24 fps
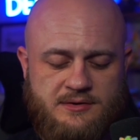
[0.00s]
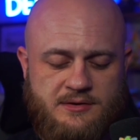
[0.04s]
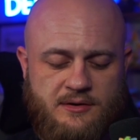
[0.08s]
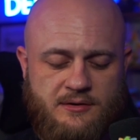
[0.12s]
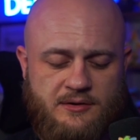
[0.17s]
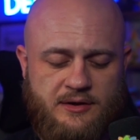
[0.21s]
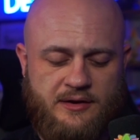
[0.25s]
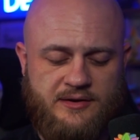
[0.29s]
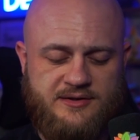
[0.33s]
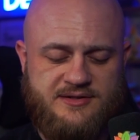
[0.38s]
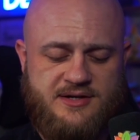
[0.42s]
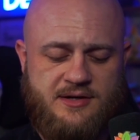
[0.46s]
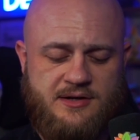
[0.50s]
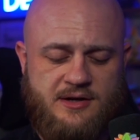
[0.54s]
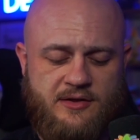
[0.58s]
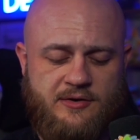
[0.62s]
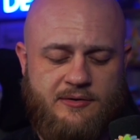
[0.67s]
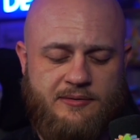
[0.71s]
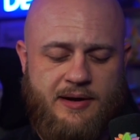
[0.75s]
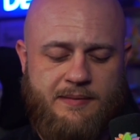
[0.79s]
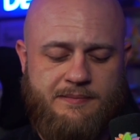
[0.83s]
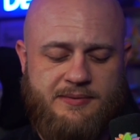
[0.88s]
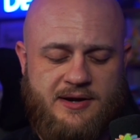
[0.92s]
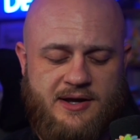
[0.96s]
Okay, let's get
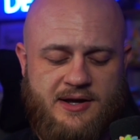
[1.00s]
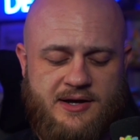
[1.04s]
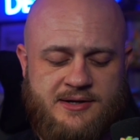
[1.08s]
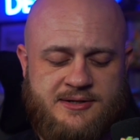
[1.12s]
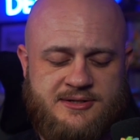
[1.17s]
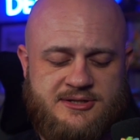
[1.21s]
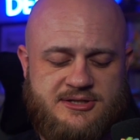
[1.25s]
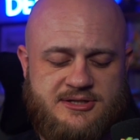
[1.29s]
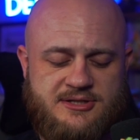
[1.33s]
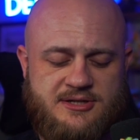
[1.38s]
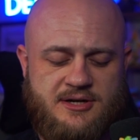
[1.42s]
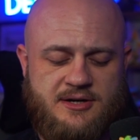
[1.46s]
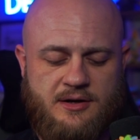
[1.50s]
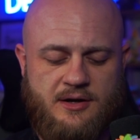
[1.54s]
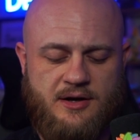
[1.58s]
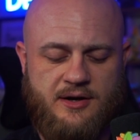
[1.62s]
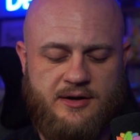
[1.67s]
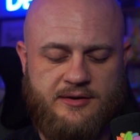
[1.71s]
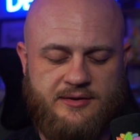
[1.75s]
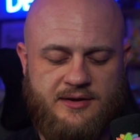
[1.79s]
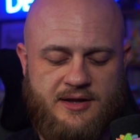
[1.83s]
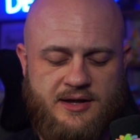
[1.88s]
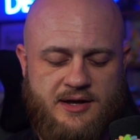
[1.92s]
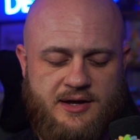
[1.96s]
another Rapidash
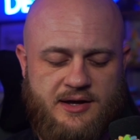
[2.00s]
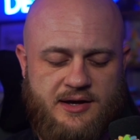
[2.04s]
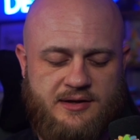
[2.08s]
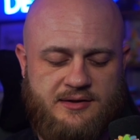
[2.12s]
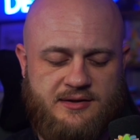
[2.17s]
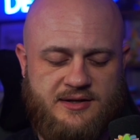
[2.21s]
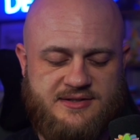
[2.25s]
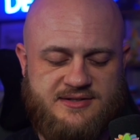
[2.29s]
online.